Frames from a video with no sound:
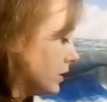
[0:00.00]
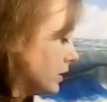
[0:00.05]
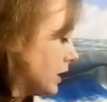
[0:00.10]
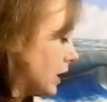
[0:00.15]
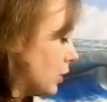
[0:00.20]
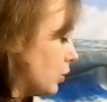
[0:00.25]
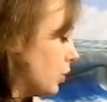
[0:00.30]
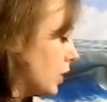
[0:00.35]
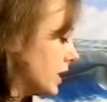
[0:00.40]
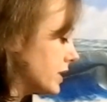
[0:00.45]

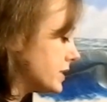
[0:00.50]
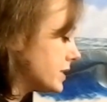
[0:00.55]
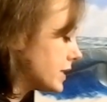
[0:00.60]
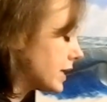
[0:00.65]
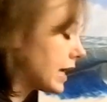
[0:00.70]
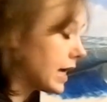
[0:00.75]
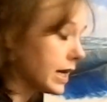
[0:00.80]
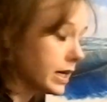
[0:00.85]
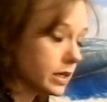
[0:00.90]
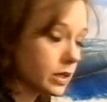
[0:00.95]
Now, once
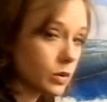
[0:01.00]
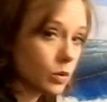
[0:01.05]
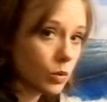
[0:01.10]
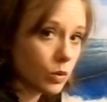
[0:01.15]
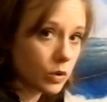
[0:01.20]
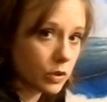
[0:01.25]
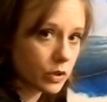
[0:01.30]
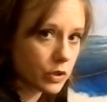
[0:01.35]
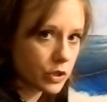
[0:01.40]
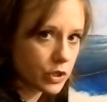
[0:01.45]
again, in
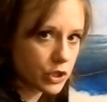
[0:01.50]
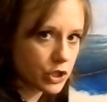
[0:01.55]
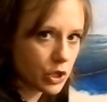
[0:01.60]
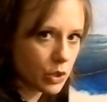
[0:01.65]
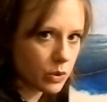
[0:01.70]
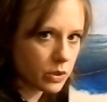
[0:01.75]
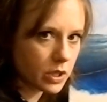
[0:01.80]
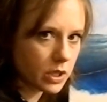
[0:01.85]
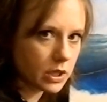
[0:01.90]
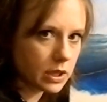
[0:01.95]
order to
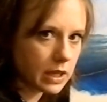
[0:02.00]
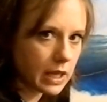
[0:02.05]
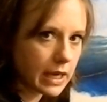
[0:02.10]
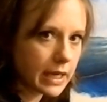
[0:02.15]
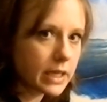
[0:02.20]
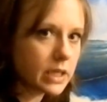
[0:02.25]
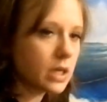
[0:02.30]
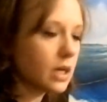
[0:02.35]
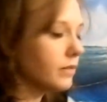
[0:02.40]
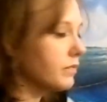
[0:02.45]
show the
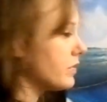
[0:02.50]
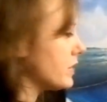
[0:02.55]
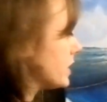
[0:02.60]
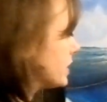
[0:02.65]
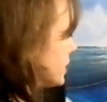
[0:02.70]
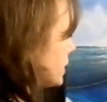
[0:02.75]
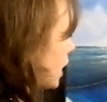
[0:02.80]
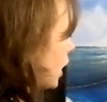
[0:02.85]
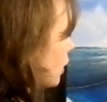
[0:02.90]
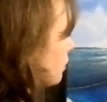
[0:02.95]
light of
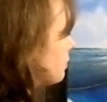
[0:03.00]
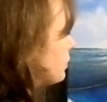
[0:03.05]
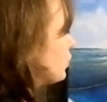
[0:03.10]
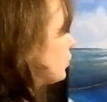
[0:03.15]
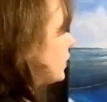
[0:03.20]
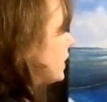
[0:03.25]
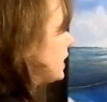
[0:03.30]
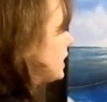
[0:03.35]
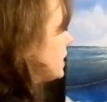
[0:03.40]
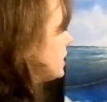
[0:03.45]
the
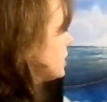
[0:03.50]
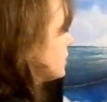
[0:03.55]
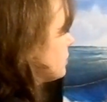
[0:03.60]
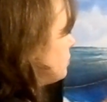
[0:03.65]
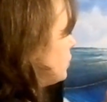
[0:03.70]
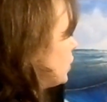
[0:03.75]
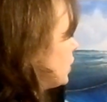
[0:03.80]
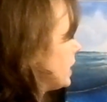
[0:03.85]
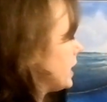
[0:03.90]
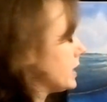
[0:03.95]
dump, we need to
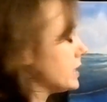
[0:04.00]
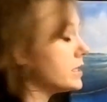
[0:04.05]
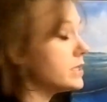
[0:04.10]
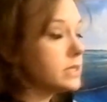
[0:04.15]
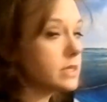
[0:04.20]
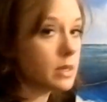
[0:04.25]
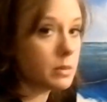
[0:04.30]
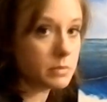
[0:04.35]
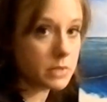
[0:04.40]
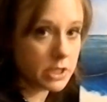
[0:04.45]
put in
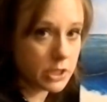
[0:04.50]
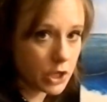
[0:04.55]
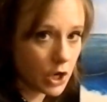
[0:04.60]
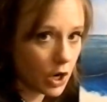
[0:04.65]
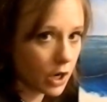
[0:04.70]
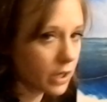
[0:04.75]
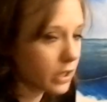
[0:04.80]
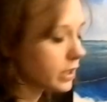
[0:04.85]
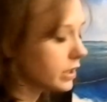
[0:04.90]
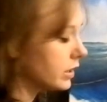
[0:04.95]
some
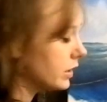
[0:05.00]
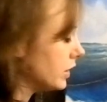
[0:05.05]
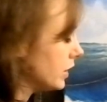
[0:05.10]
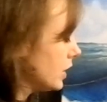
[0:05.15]
dark.